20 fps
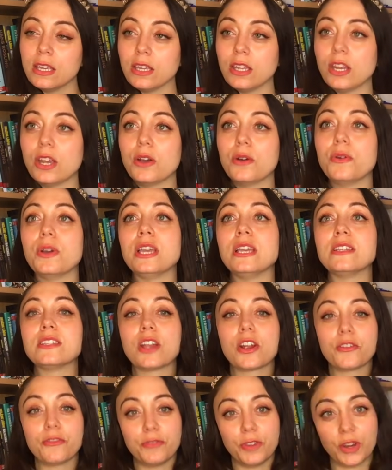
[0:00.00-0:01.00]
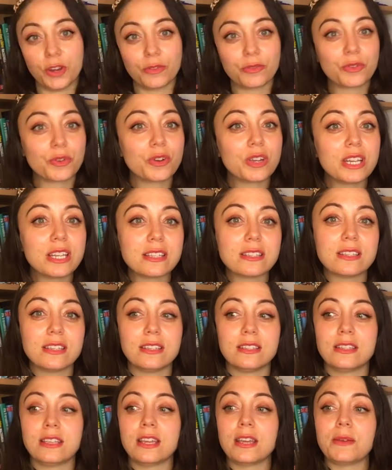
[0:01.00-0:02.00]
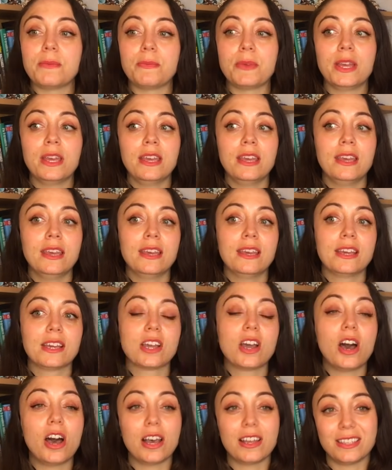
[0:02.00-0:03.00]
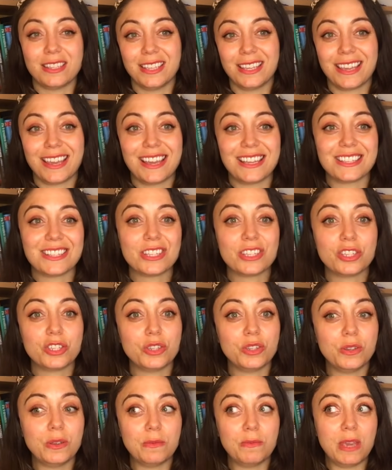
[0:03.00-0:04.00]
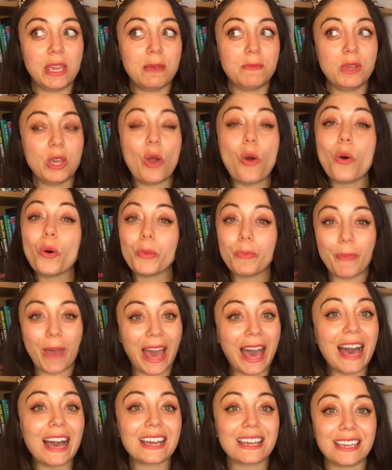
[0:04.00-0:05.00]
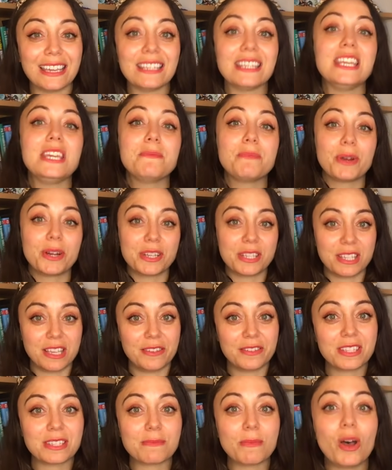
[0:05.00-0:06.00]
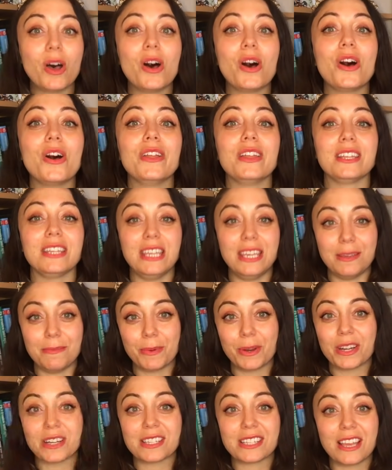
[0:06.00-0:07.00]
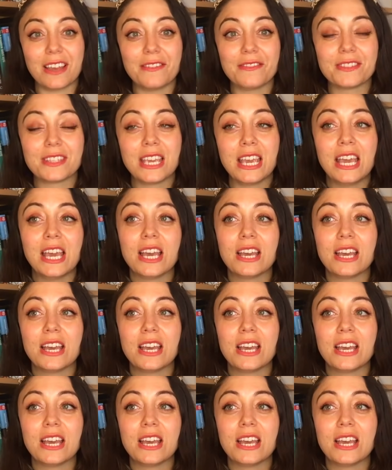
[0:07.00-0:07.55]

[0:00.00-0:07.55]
You know, is our fear of criticism causing us to maybe hold back and keep ourselves small and keep ourselves